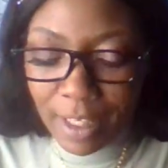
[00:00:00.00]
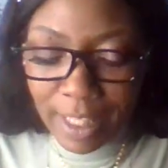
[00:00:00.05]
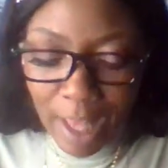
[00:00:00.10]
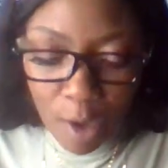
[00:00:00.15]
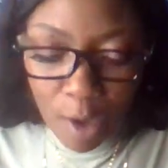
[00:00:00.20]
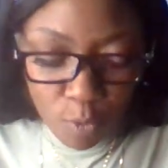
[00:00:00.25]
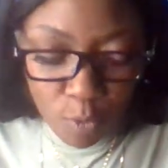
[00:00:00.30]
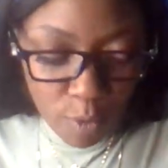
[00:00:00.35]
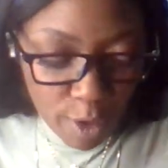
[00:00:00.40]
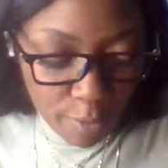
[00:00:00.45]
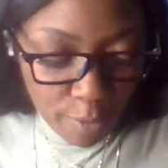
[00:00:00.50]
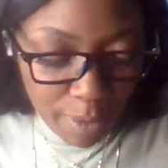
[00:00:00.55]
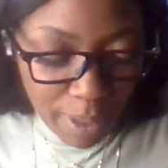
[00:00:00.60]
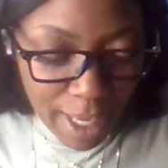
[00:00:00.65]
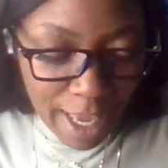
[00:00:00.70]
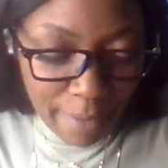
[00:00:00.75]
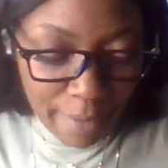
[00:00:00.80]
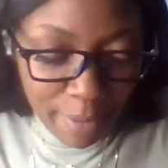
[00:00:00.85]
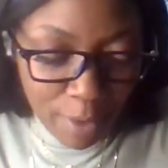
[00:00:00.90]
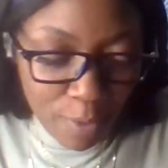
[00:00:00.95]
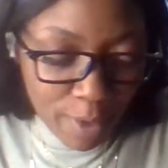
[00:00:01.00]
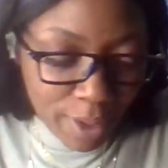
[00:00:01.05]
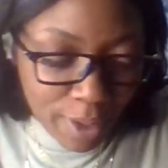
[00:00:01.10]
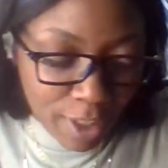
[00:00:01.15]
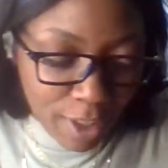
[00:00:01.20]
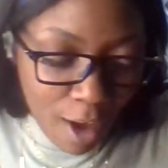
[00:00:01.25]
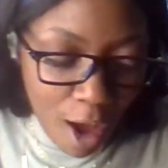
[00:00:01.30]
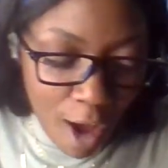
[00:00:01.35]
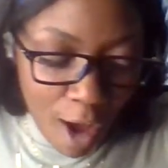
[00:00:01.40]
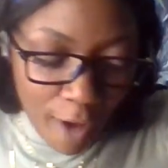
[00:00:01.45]
that will be coming with
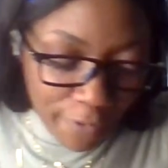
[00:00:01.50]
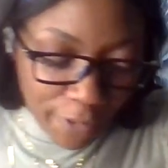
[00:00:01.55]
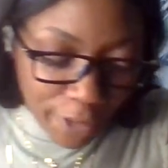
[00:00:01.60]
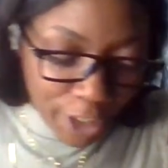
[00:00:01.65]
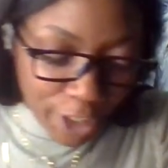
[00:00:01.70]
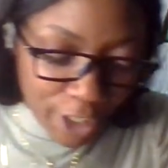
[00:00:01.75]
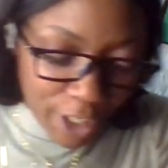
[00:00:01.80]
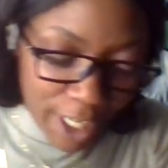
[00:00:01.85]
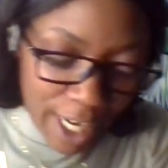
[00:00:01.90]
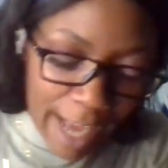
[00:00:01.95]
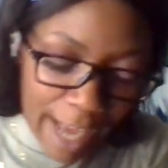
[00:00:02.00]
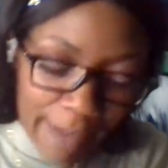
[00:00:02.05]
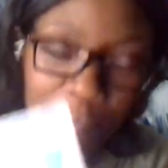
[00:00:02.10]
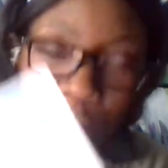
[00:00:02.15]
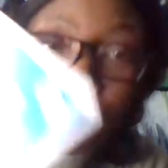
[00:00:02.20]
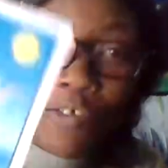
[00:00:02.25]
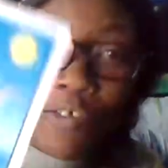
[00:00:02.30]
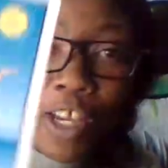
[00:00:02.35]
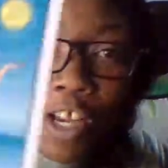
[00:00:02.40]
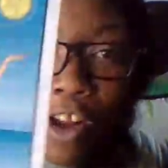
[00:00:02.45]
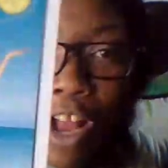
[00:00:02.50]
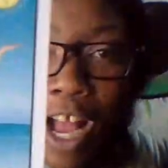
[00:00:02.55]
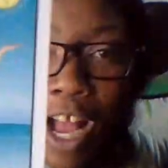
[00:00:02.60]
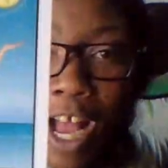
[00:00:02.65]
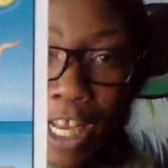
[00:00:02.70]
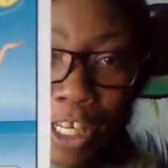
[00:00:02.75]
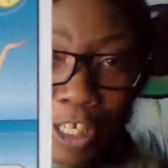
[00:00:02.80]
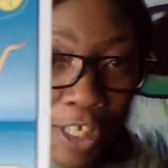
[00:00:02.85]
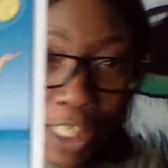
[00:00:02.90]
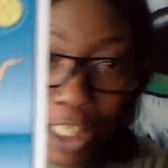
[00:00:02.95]
an offer. You're going to have to figure out
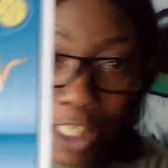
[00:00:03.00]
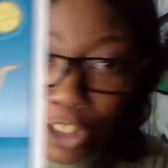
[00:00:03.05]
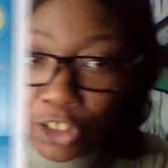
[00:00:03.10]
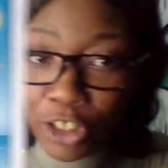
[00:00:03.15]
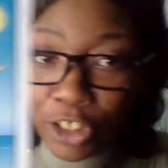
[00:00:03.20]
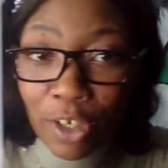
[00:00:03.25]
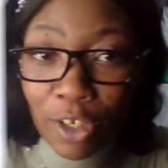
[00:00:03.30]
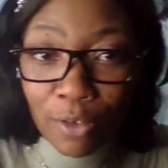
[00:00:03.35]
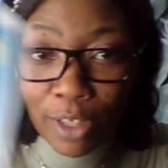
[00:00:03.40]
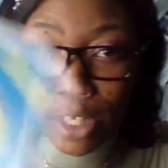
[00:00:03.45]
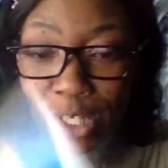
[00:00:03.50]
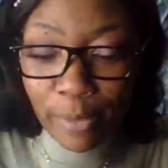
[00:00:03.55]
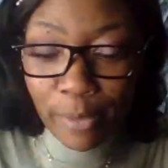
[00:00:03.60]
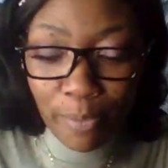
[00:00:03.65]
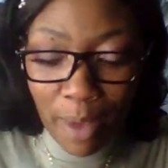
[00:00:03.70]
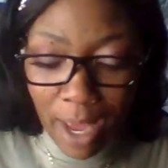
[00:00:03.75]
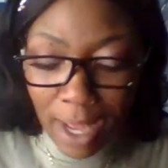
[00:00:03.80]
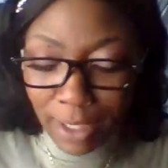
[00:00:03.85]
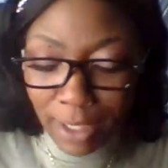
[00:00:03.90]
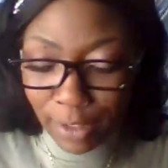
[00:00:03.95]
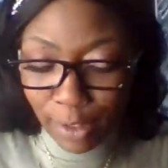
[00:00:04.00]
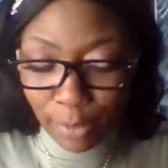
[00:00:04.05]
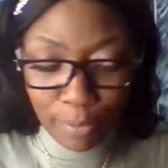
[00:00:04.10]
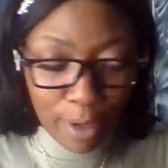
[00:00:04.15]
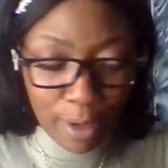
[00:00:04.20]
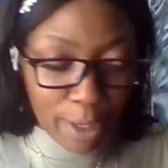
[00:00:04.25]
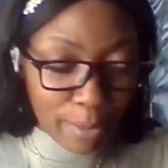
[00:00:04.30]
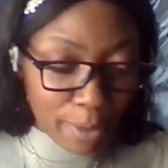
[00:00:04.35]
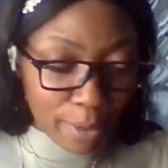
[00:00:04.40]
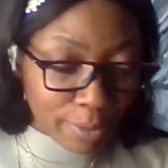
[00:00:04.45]
how you're going to juggle this balance,
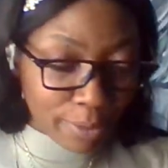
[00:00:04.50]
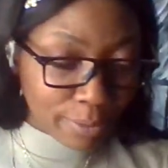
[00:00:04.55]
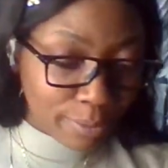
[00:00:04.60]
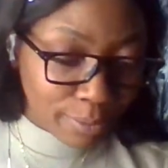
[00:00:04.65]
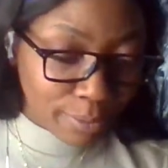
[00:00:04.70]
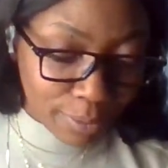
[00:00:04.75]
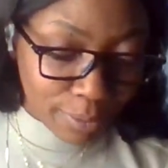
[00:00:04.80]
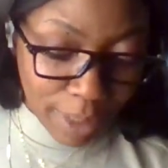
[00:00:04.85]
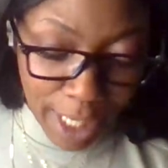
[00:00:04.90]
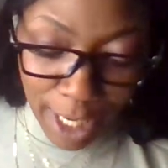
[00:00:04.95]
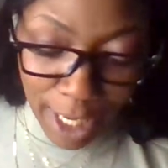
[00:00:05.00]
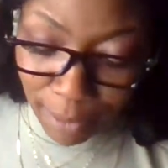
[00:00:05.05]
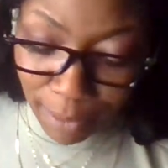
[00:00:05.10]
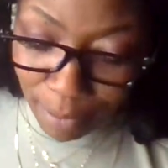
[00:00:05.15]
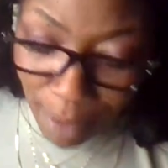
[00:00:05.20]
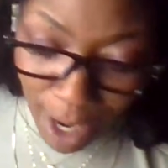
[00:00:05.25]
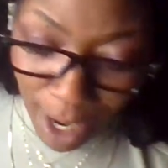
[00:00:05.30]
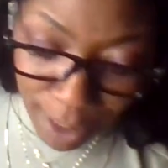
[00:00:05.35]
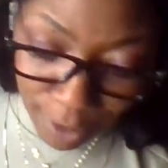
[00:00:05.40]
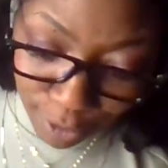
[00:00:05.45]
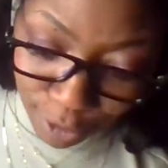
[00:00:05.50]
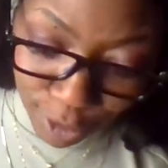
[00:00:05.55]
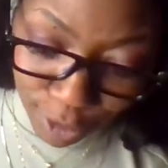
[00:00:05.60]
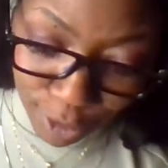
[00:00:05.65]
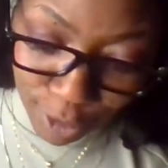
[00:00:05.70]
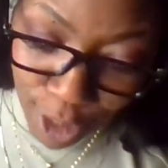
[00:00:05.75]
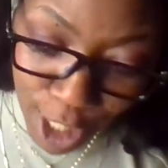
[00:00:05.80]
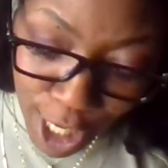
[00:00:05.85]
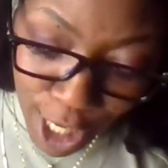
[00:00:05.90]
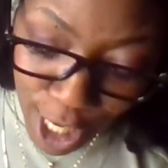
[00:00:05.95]
baby. Okay, and balance
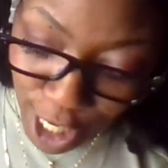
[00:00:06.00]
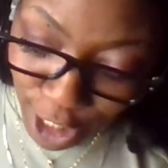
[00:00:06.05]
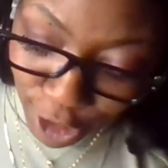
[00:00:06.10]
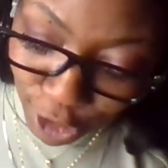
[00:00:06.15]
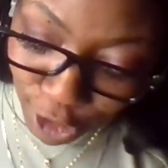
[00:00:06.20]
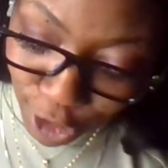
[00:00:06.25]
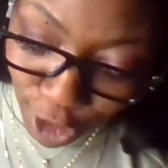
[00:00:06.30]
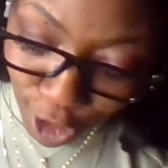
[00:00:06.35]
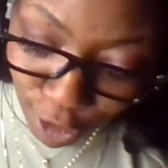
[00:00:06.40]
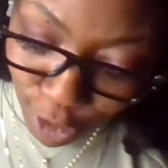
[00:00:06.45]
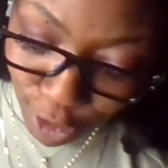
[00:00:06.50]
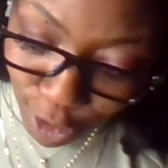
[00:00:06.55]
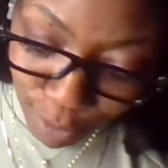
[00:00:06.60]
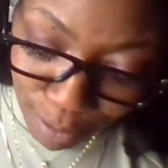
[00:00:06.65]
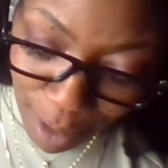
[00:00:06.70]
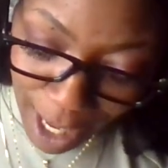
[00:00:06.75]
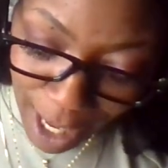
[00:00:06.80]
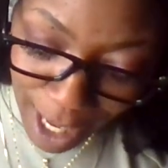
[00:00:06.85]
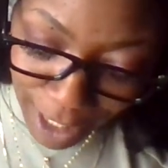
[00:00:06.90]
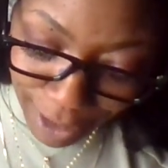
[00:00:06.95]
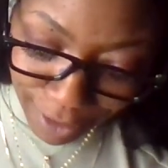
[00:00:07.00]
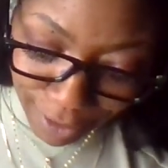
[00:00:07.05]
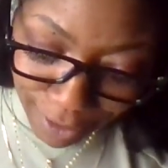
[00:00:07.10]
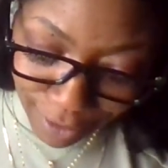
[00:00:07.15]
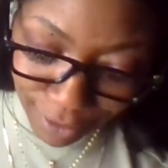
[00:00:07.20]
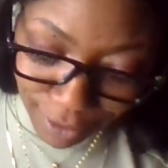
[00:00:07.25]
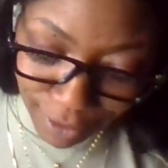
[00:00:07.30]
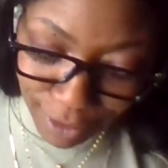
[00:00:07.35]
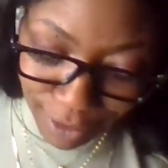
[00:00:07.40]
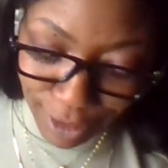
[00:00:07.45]
and juggle and
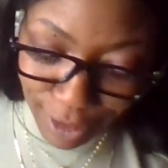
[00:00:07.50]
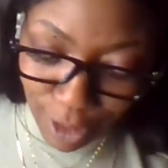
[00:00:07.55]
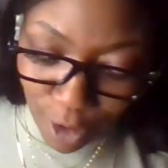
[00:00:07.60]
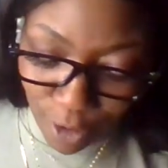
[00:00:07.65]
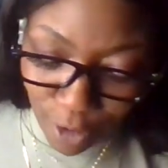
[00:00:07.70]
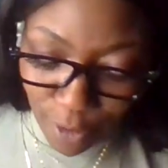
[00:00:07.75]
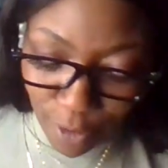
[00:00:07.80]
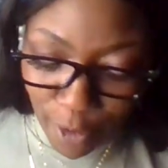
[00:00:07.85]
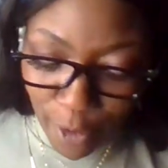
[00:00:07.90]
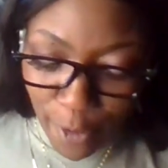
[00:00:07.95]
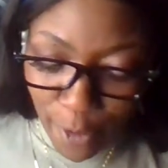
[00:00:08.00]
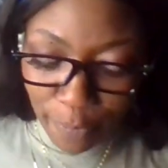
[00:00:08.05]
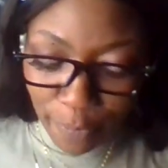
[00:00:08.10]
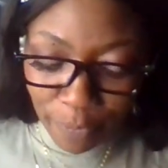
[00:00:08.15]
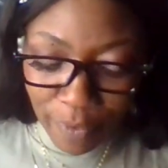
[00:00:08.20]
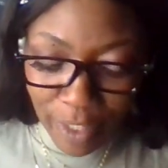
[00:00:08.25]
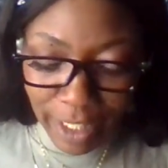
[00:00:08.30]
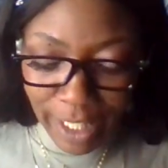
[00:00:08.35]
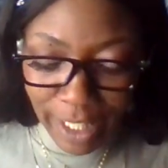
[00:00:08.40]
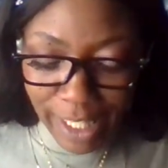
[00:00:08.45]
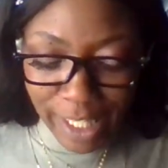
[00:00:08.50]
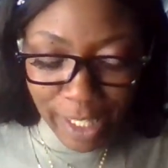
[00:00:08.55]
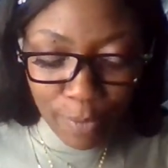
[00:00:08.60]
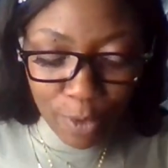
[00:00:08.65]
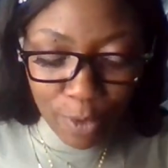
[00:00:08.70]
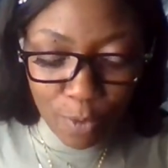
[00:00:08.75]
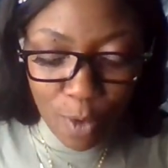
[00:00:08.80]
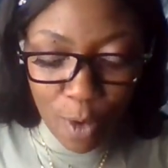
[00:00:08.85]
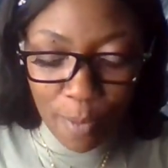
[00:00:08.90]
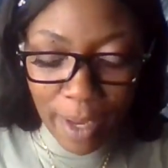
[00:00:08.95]
balance. So let's see
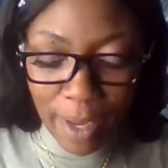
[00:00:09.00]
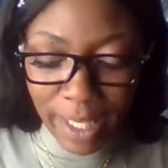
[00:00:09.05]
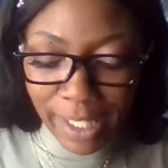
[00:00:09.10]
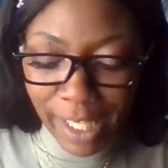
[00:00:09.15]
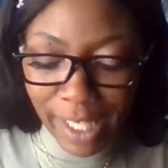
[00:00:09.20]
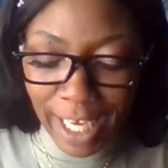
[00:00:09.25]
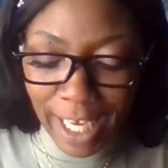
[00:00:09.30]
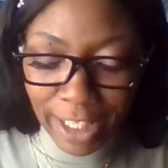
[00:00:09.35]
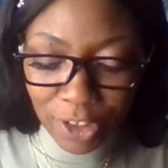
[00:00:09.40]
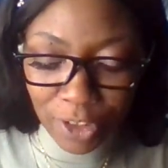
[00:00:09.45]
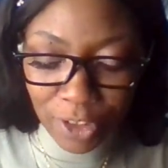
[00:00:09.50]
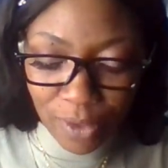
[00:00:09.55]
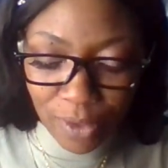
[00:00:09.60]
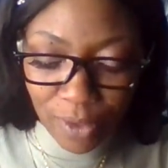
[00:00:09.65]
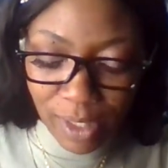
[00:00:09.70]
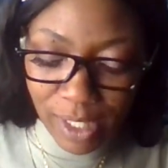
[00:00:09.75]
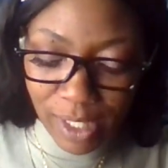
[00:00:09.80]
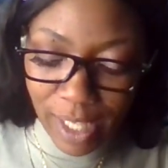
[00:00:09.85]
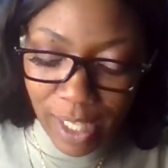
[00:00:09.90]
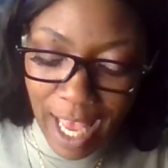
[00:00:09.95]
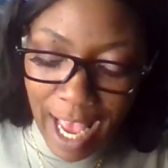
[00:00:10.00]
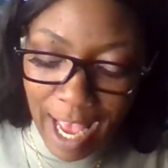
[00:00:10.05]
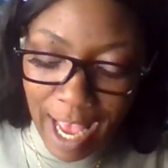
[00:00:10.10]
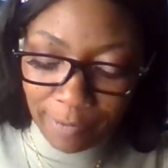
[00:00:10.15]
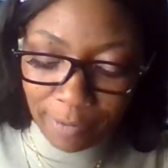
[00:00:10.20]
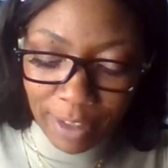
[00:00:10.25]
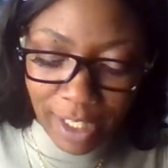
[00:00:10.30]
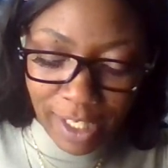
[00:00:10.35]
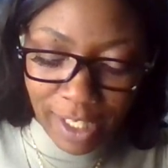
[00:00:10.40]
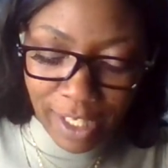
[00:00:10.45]
what the romance angels
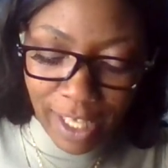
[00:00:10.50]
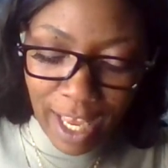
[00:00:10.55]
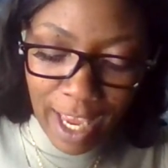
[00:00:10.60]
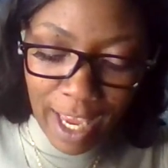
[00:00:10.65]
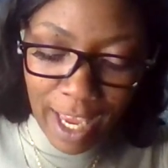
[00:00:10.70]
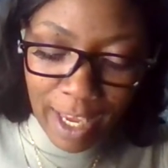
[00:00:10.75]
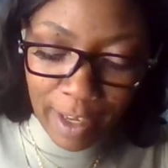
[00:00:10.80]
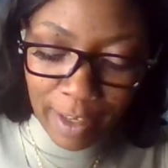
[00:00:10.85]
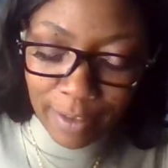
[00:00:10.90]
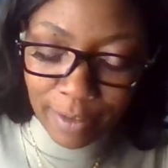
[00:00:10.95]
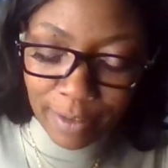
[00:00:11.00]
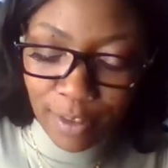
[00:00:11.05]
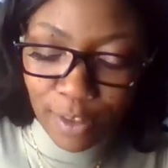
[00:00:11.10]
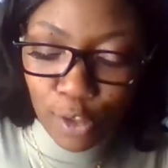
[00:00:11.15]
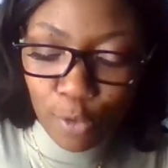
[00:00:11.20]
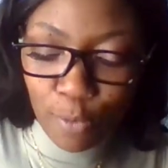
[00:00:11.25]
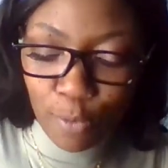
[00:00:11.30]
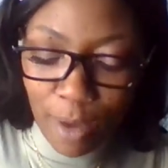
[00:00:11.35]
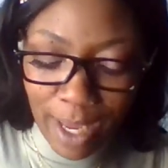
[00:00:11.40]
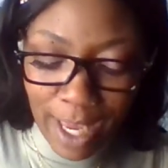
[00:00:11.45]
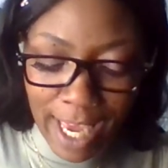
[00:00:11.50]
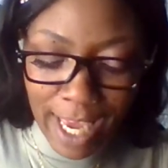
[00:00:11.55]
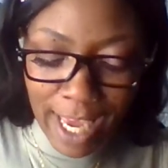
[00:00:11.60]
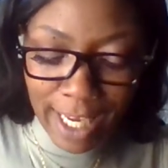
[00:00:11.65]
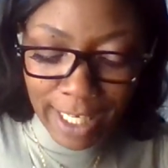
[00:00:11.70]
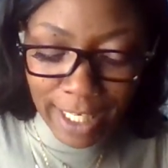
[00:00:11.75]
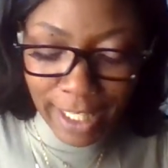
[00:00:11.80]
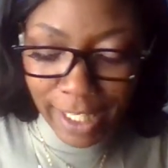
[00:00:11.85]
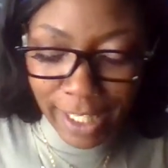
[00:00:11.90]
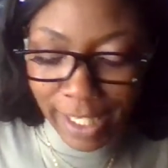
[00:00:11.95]
have to say to my
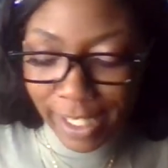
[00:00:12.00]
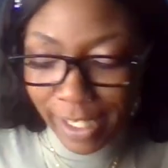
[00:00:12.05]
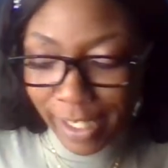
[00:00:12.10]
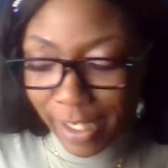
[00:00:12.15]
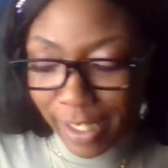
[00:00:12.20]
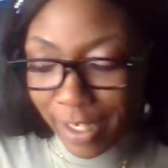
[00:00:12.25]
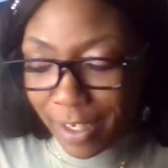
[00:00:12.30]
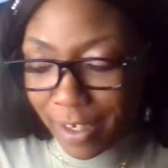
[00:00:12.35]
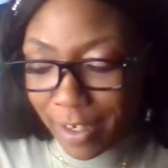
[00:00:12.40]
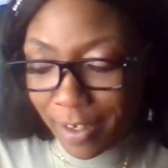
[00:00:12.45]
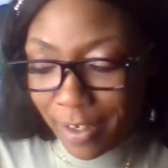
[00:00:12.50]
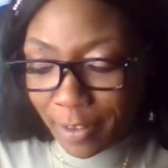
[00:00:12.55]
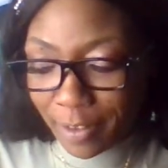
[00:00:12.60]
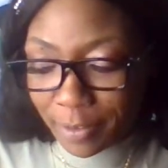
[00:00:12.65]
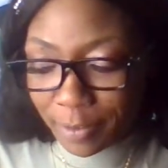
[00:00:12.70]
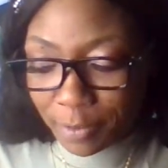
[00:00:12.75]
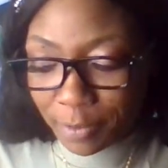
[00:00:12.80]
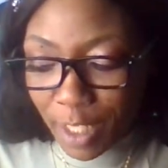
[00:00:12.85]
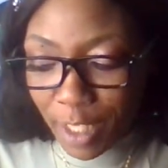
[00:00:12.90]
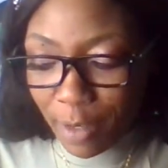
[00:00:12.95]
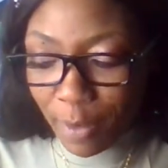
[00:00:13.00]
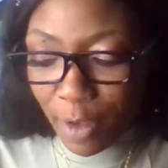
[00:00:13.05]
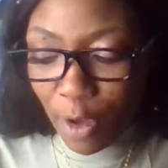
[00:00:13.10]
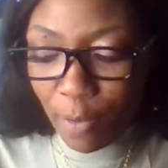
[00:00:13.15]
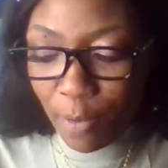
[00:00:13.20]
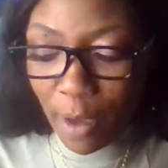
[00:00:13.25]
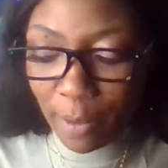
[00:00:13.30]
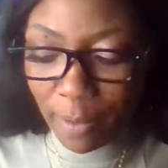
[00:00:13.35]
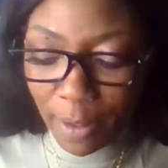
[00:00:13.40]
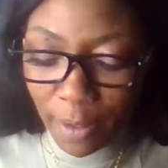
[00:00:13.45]
Addies. Here we go,
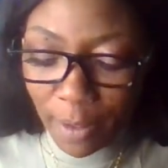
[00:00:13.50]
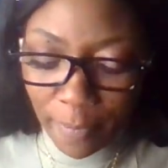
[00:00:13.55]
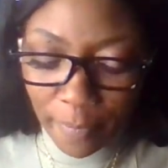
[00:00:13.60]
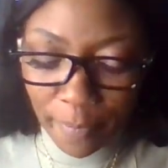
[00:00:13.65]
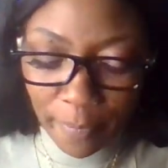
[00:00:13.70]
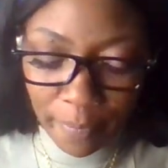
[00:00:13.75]
baby.